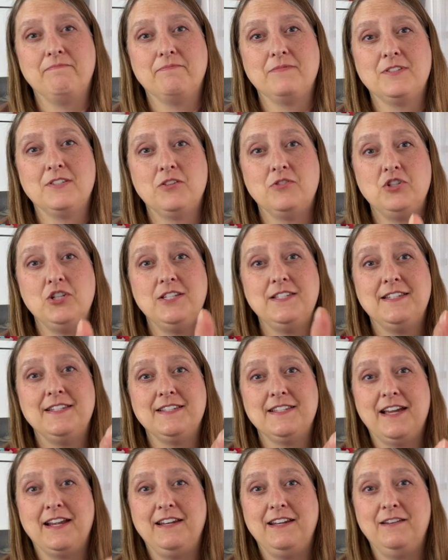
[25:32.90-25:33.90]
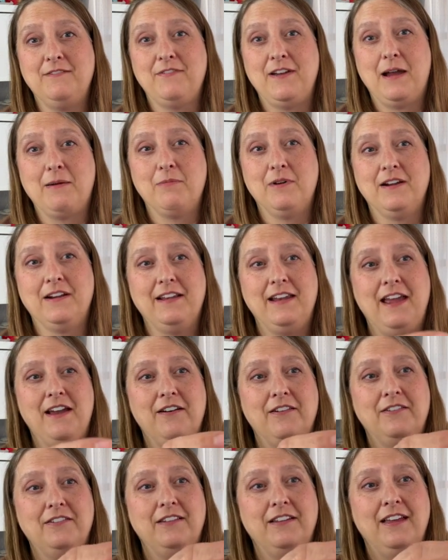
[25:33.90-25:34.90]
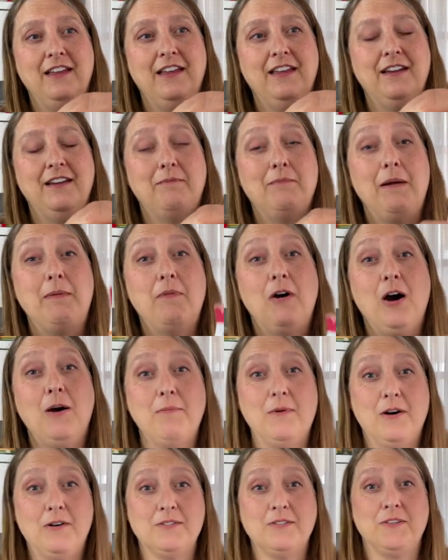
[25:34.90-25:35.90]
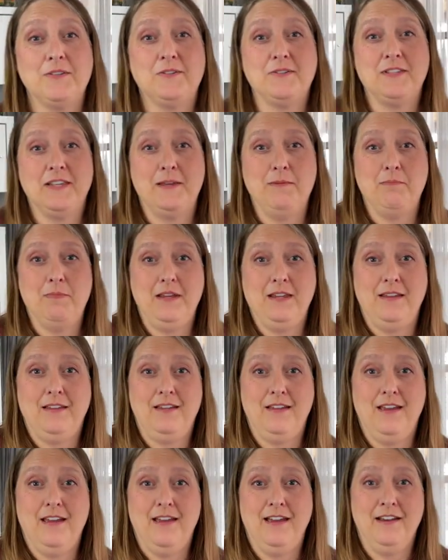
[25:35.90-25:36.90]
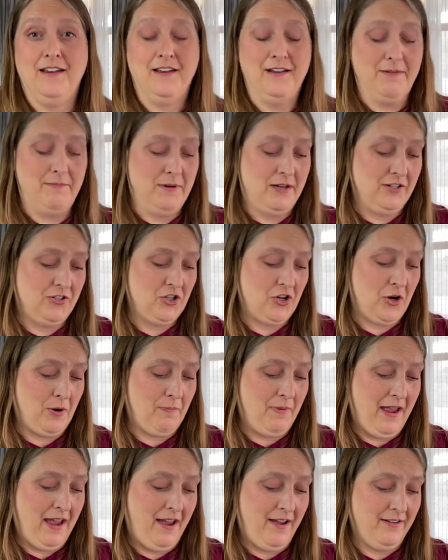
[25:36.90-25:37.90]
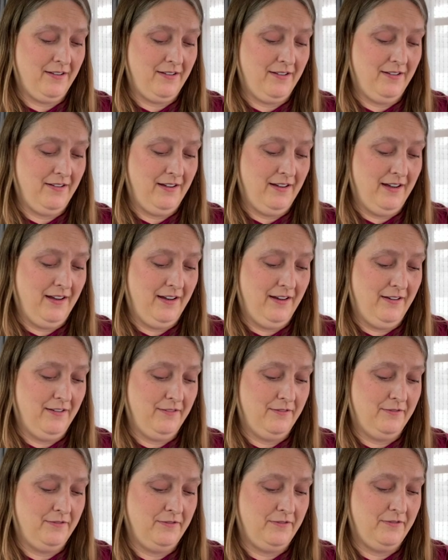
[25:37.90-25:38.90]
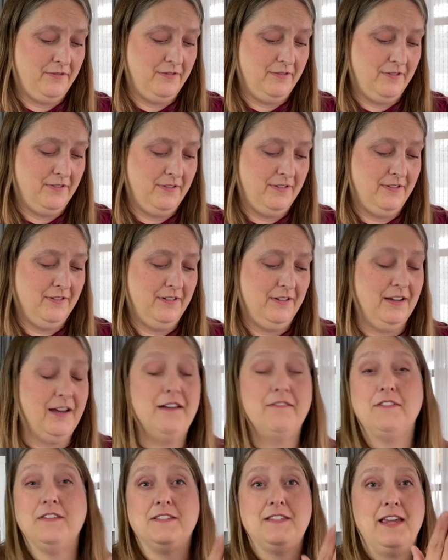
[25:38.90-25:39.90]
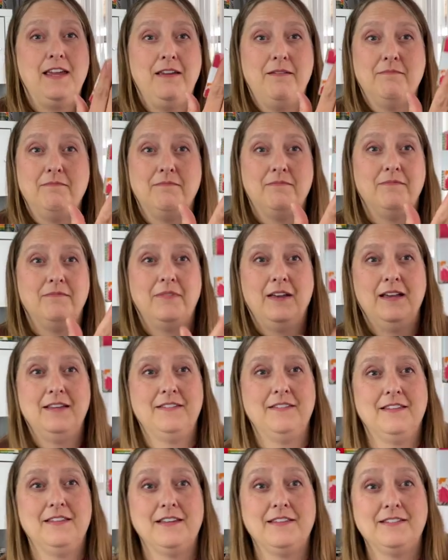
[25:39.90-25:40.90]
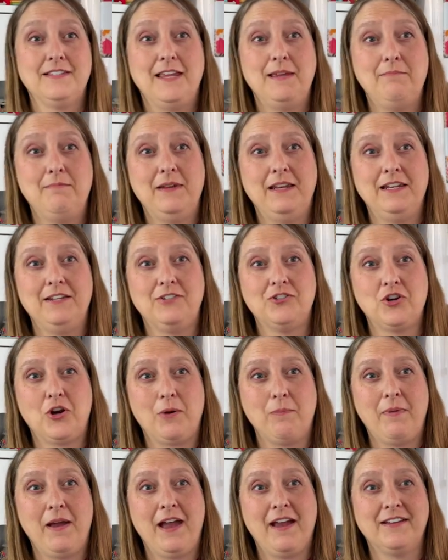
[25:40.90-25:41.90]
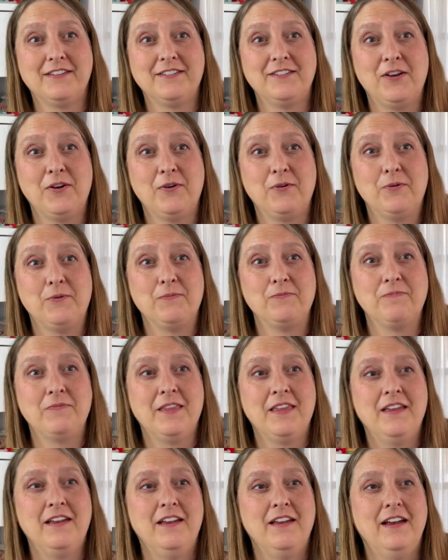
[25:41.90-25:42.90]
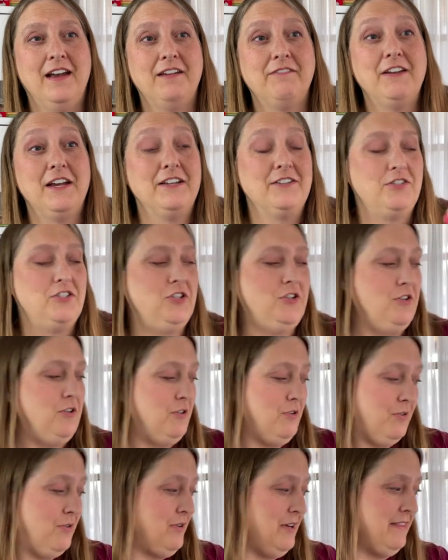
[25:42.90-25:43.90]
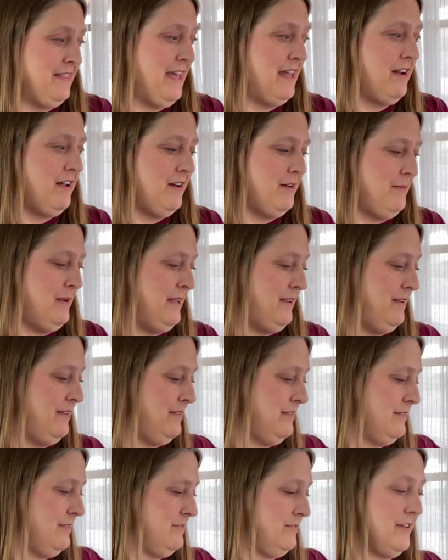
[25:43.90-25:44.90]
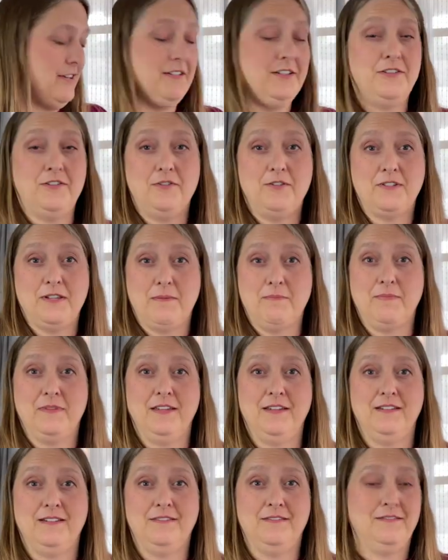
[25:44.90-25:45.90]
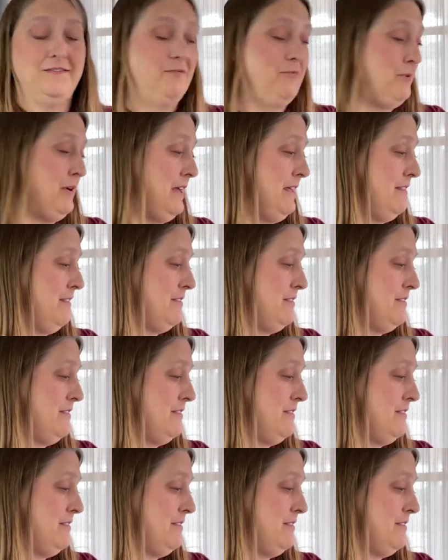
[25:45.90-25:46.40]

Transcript: So she's designing fabric now. My mom also sent me a charm pack of the same mini charm pack. So I've got two, and that ought to be fun to do something with.